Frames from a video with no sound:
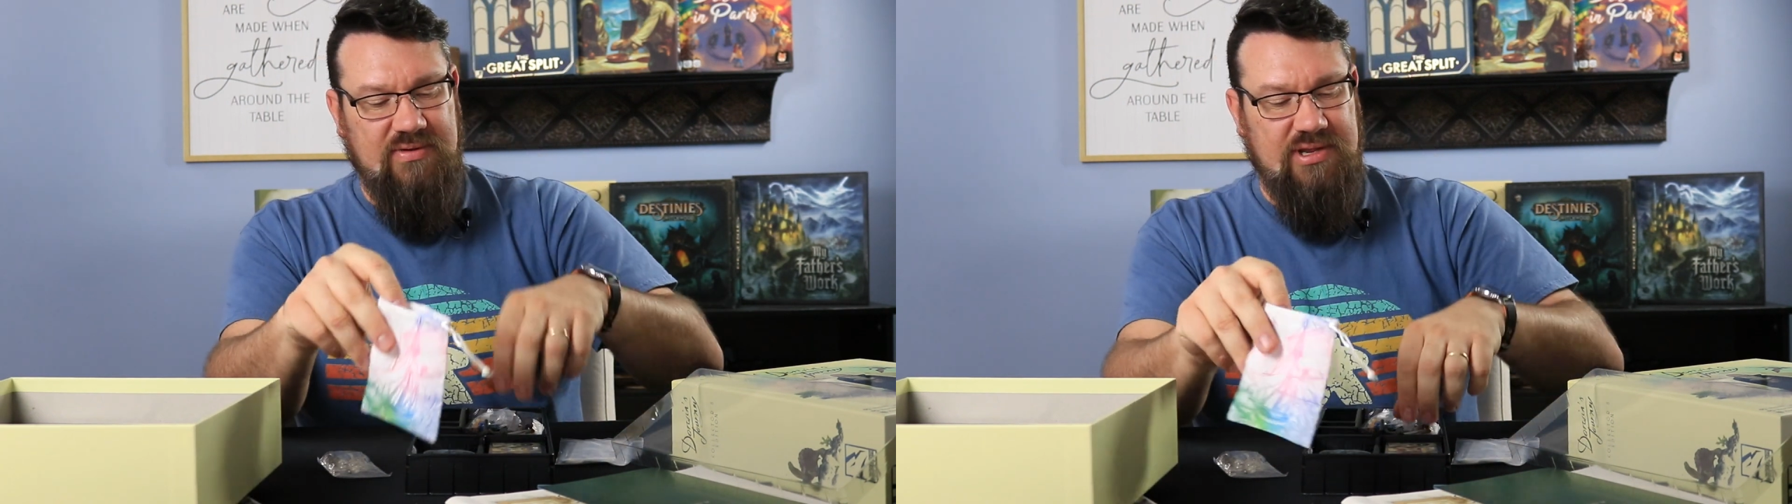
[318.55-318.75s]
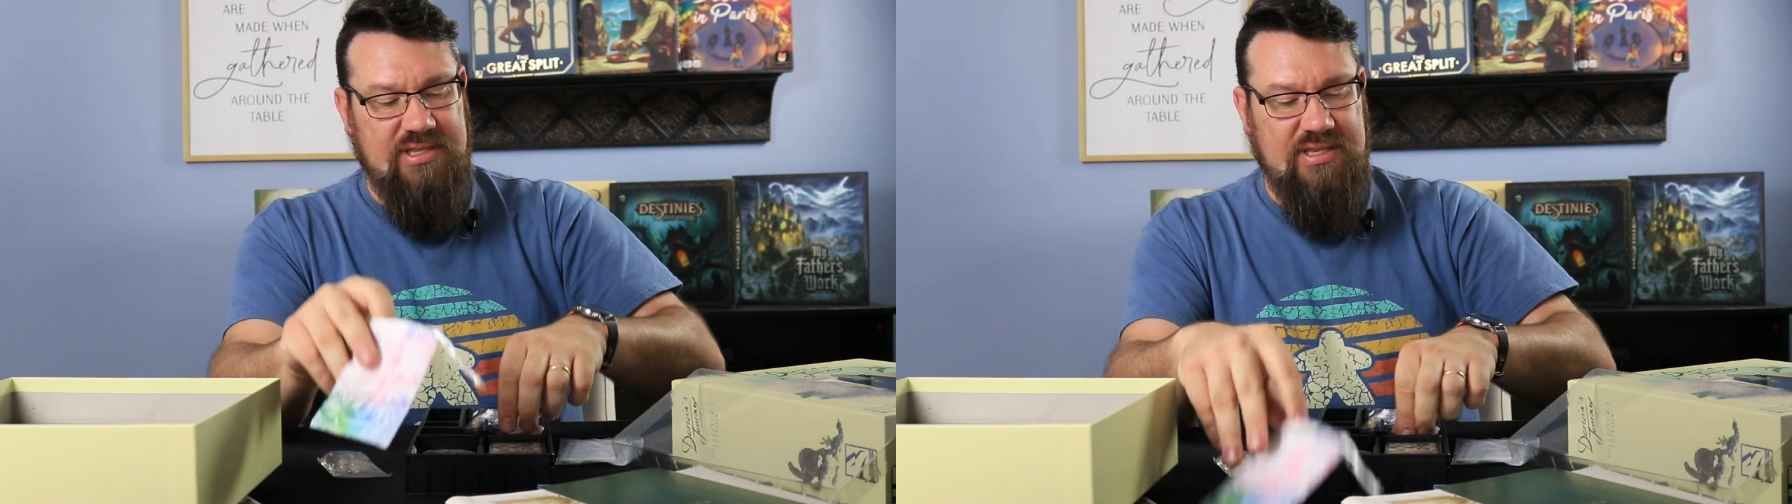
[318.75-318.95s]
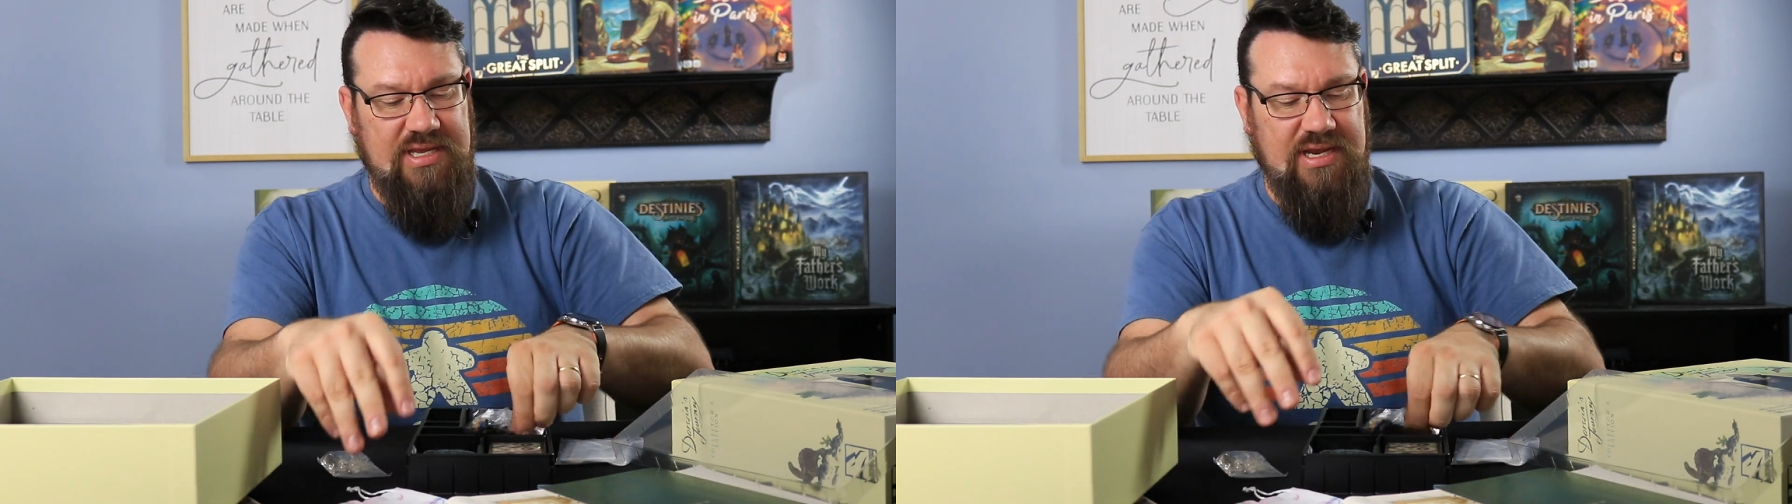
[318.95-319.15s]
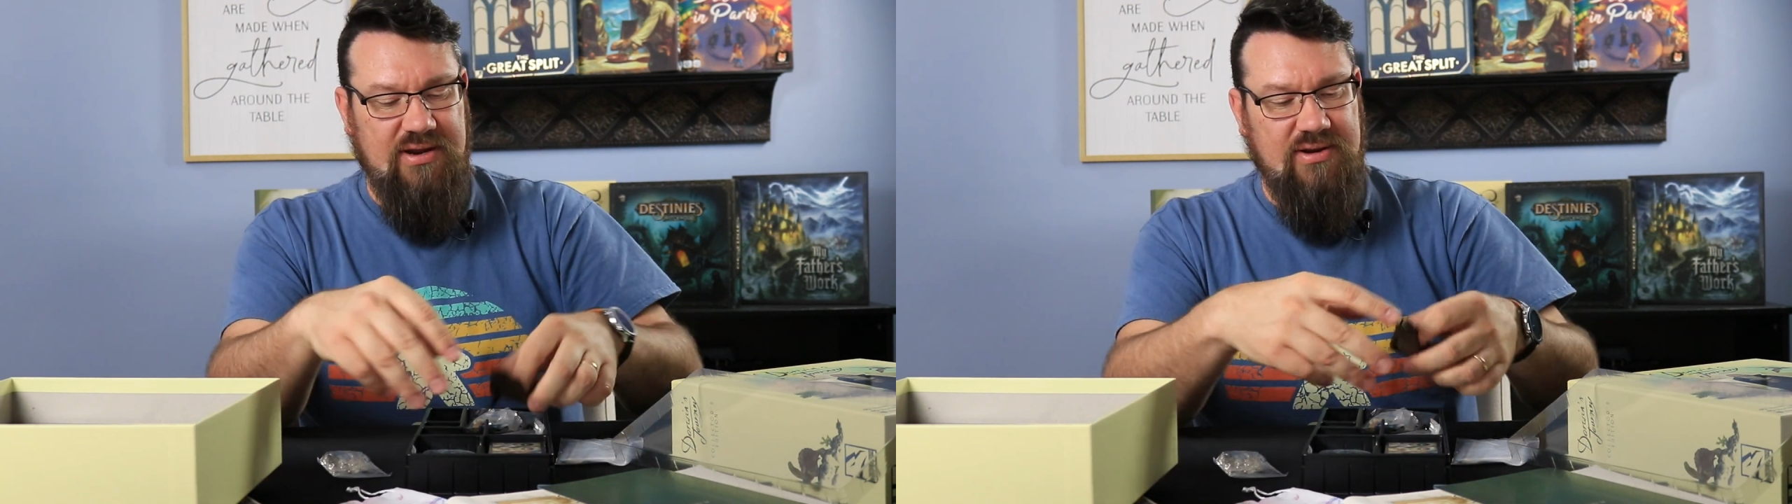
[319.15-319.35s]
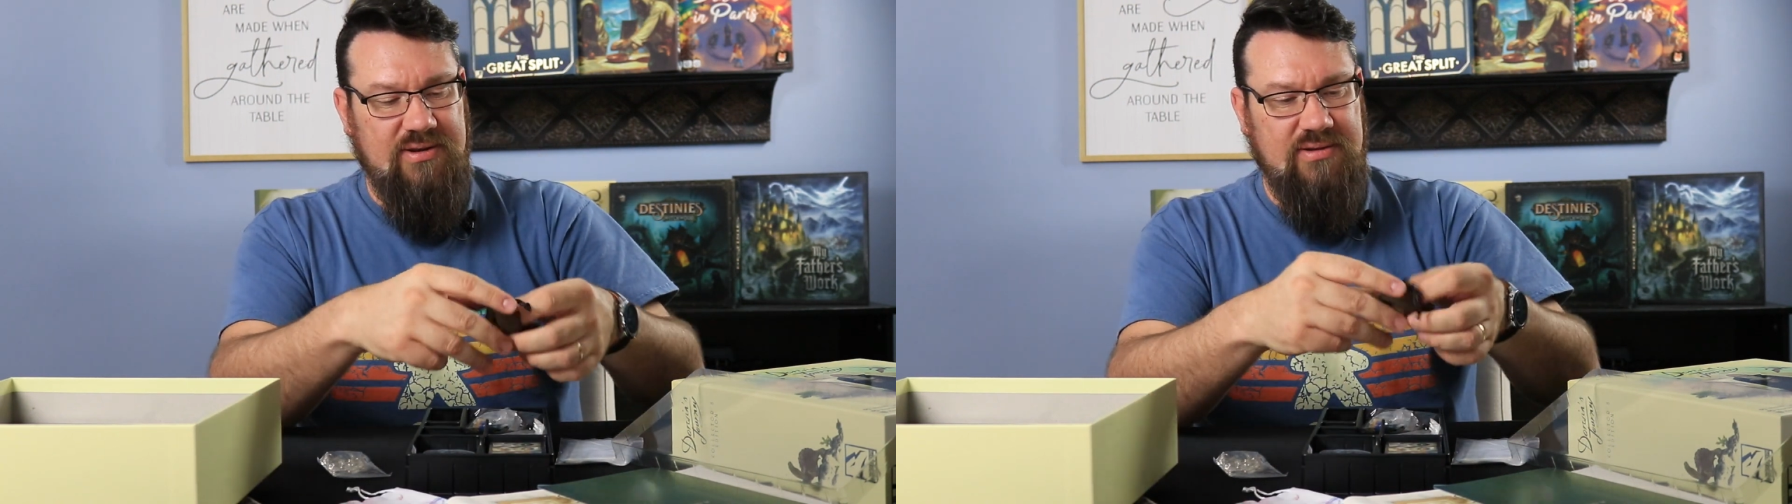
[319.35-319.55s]
right
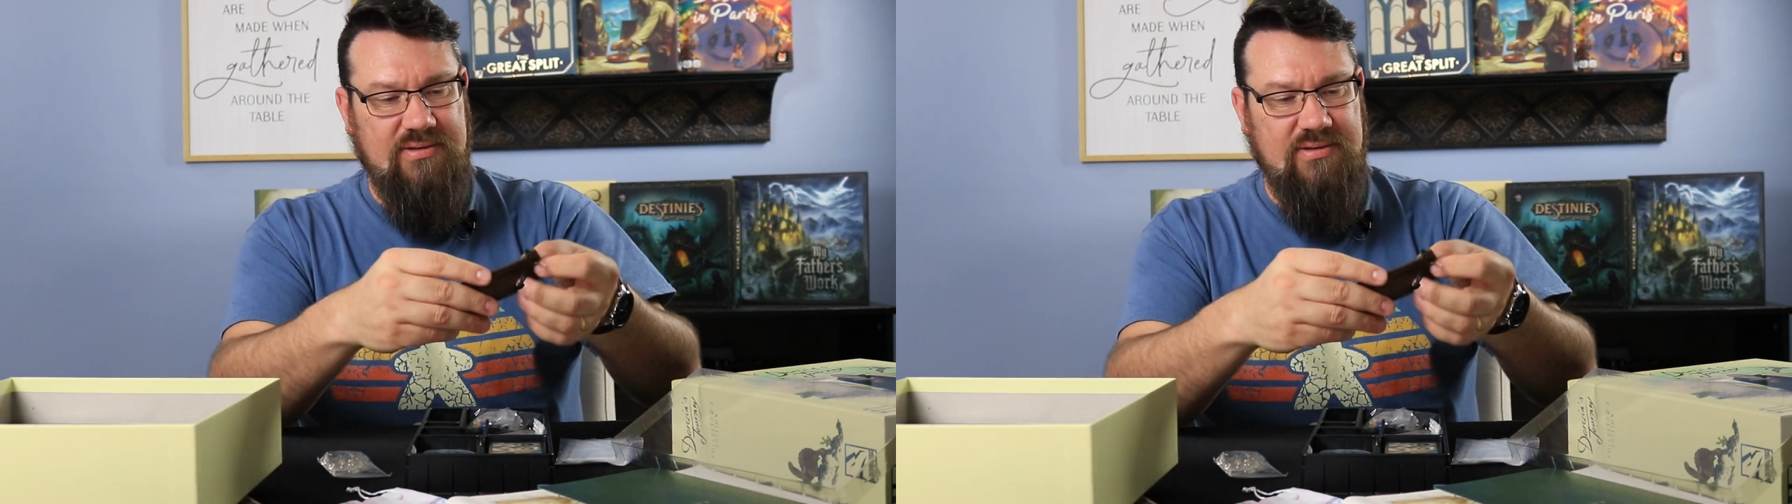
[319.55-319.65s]
there.